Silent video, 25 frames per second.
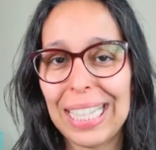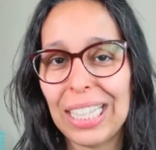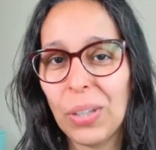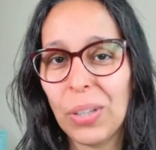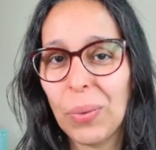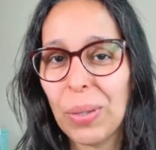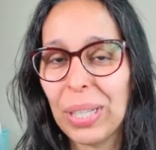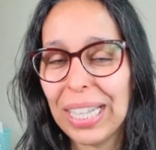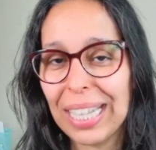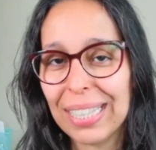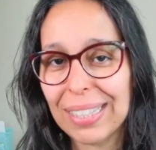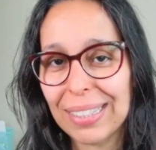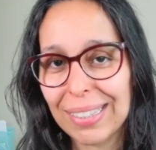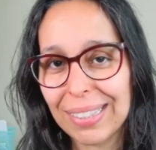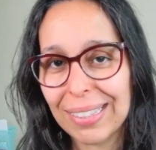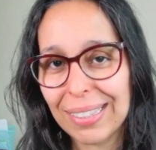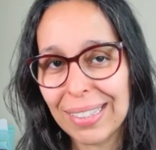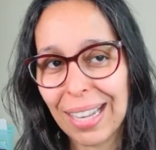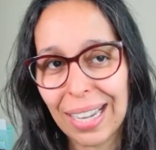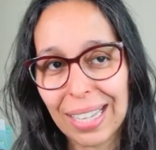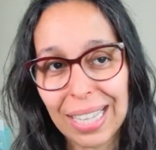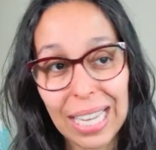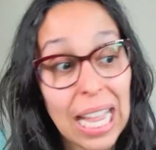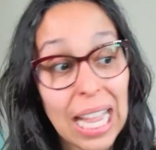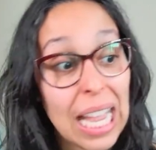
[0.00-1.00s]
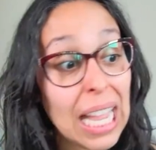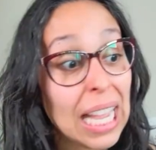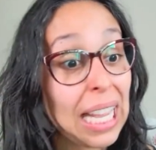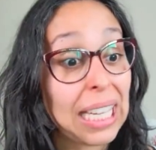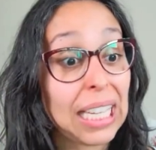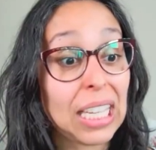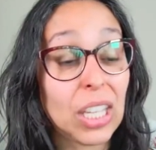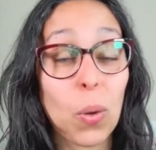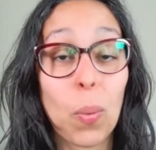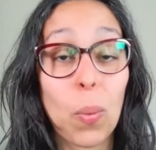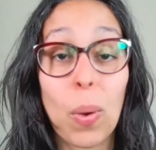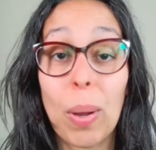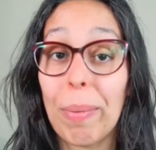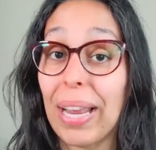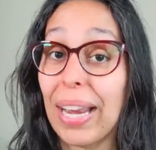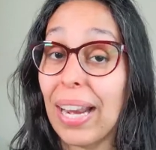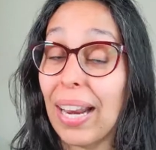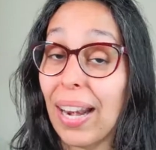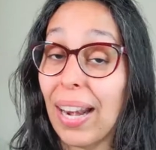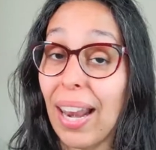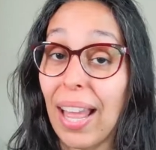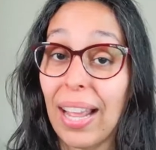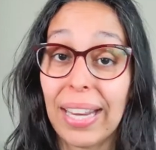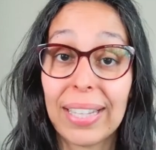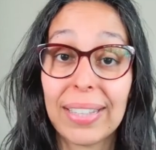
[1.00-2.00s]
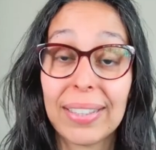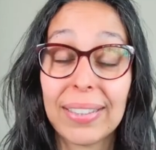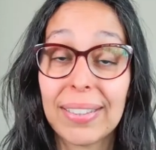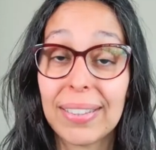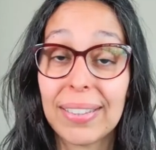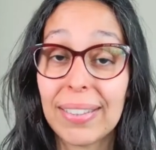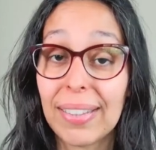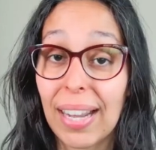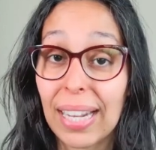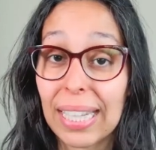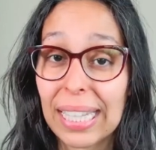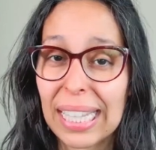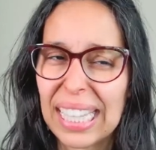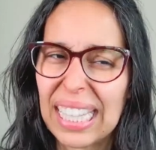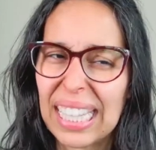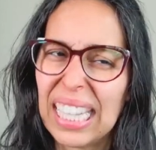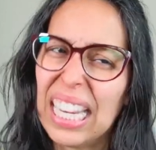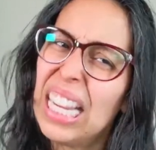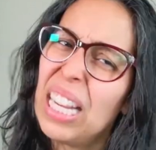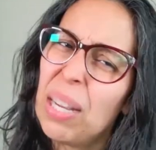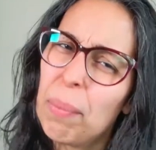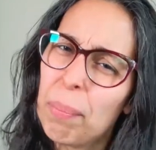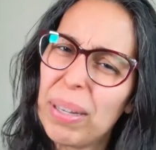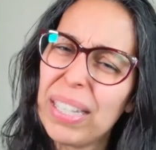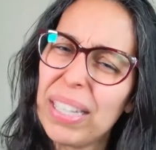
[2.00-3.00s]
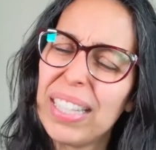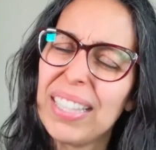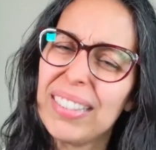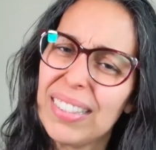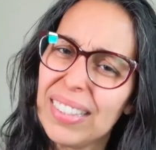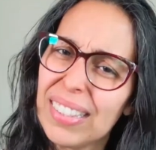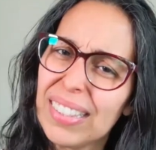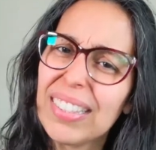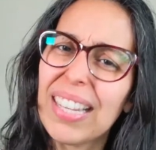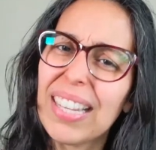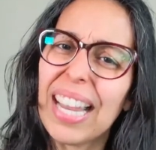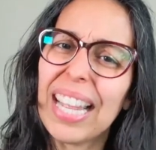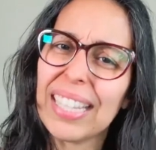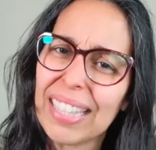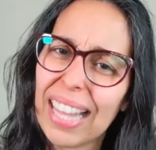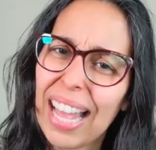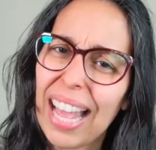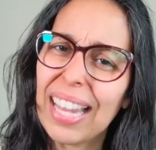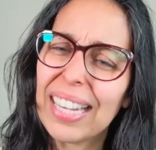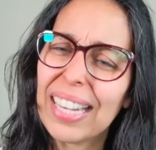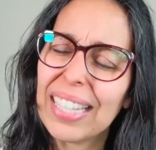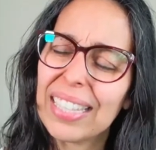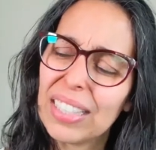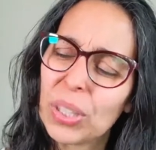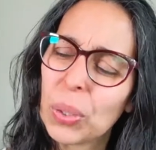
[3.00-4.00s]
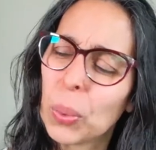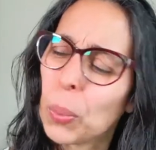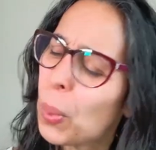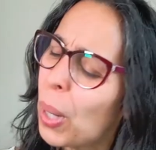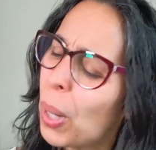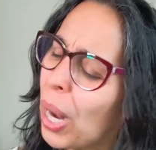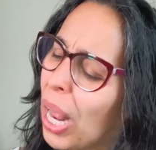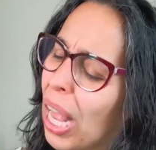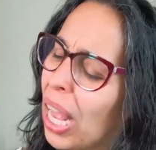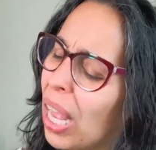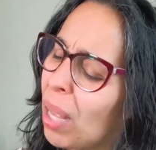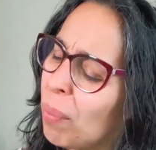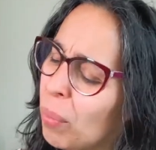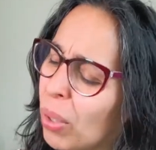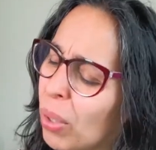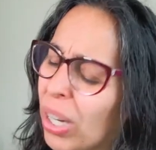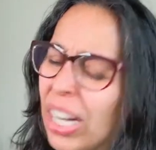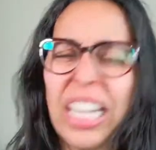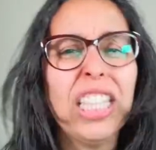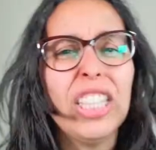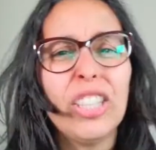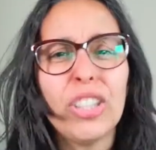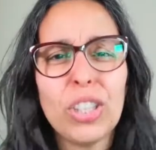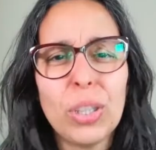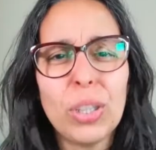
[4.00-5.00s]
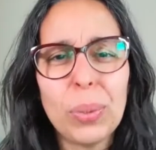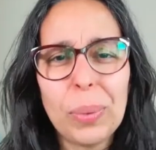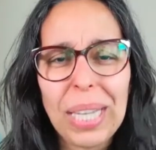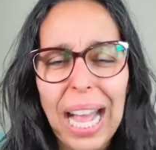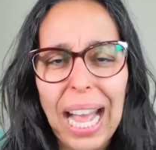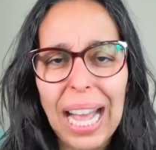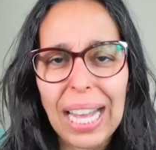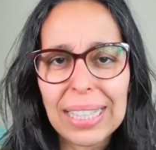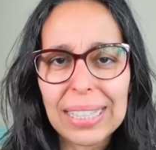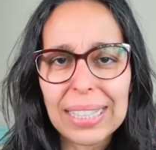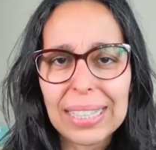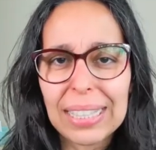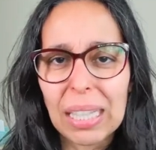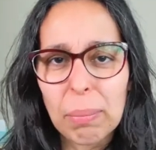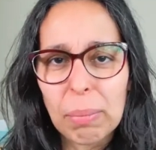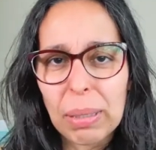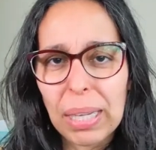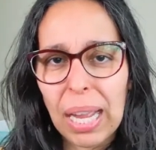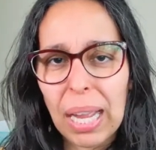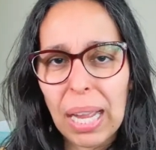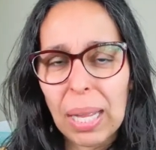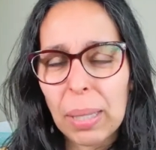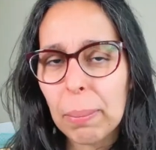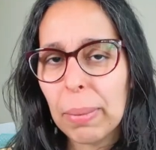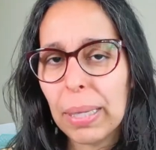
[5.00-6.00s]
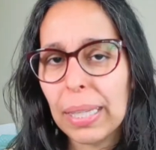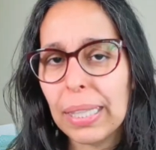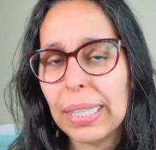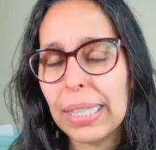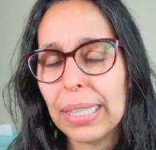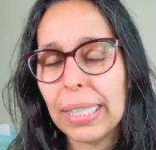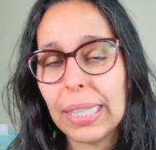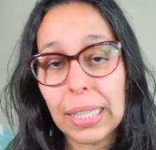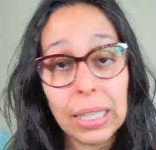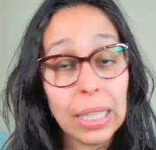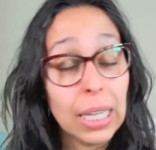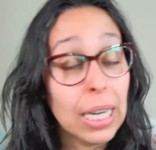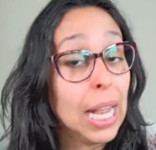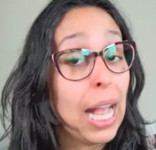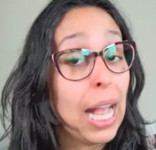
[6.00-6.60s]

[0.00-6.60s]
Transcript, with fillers: I don't want to get stuck and I don't want my clients stuck in, but is this like that in Scrum or should we add some Kanban here?